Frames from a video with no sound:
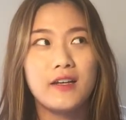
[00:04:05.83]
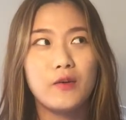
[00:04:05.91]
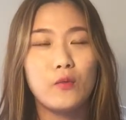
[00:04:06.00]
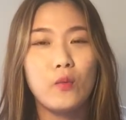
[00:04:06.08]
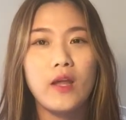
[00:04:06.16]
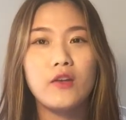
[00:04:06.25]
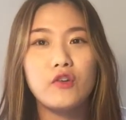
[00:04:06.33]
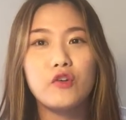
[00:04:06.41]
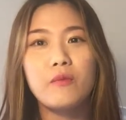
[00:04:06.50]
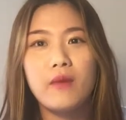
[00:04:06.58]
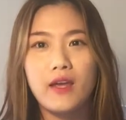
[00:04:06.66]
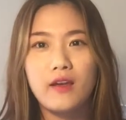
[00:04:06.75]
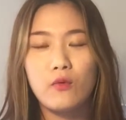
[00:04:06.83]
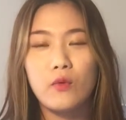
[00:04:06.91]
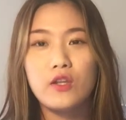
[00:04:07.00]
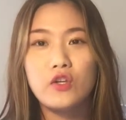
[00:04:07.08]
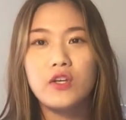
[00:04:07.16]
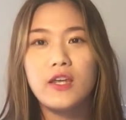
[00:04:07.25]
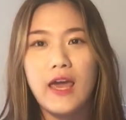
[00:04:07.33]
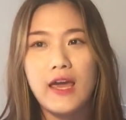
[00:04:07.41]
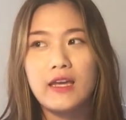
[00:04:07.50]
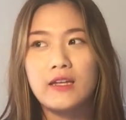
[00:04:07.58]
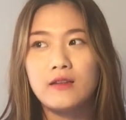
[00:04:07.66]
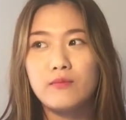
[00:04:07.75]
when you
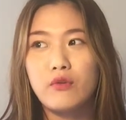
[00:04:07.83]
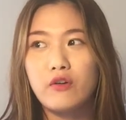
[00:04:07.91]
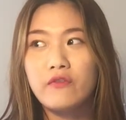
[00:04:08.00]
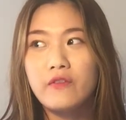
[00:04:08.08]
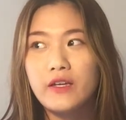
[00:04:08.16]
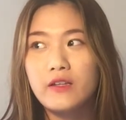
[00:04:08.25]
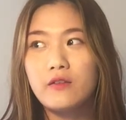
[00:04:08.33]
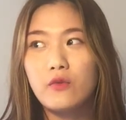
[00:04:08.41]
gain profit